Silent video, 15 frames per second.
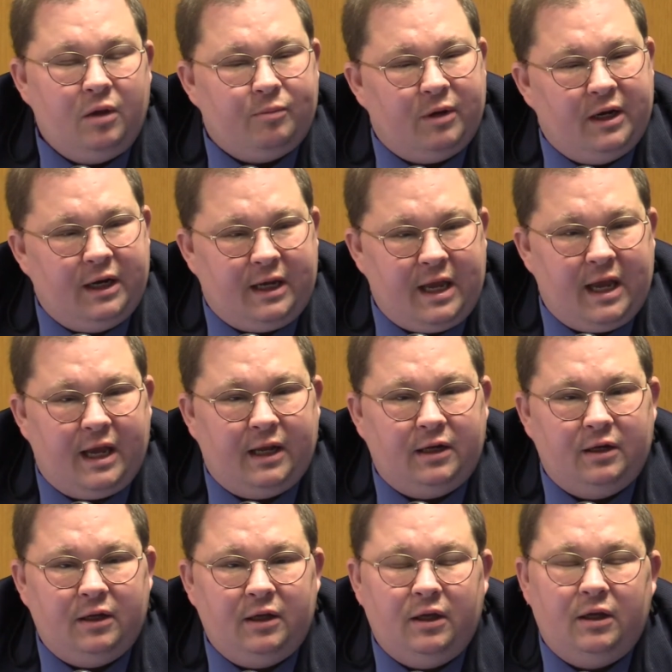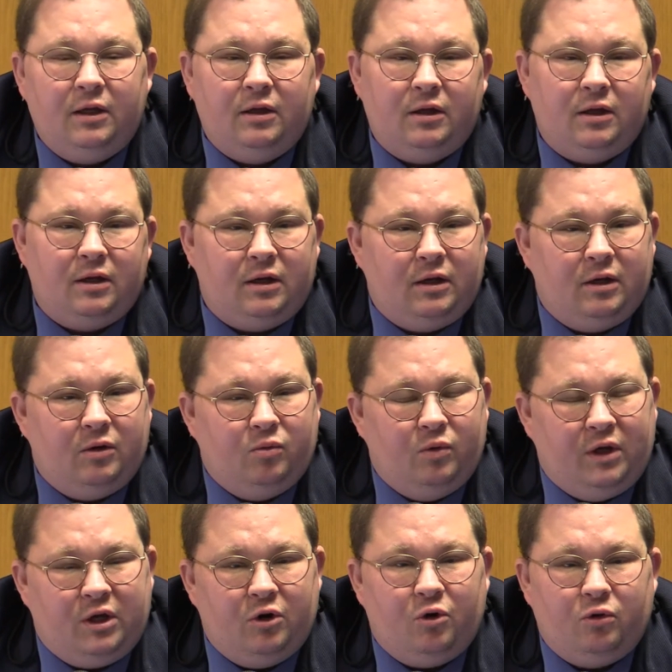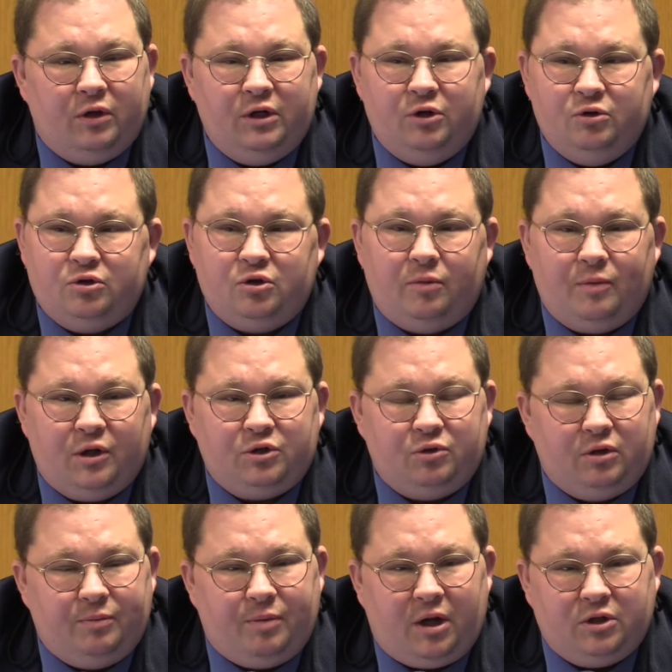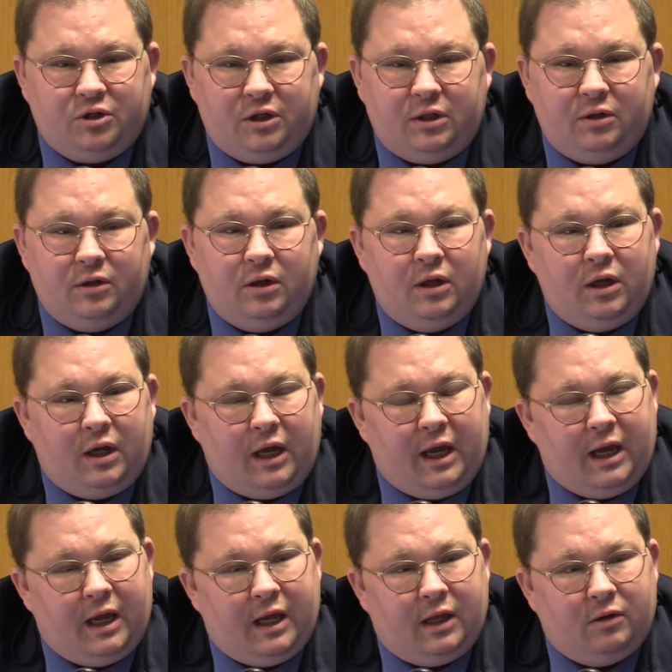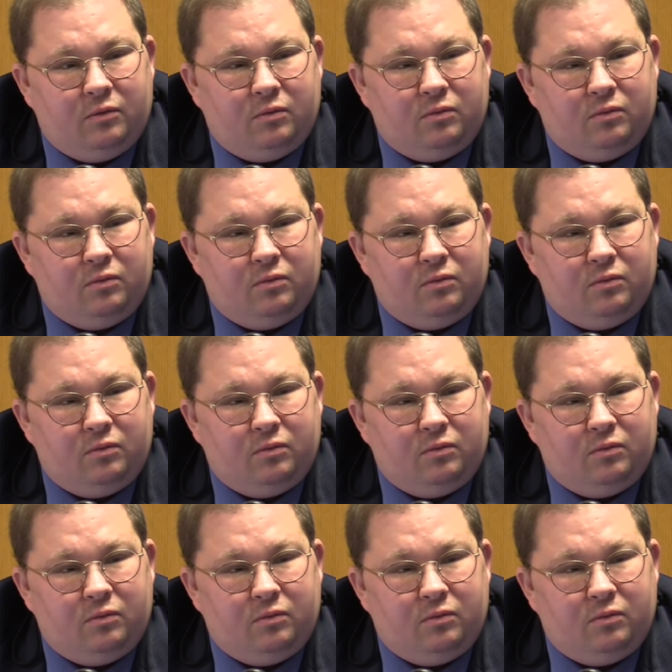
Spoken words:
But again, we can only do so much of the budget, and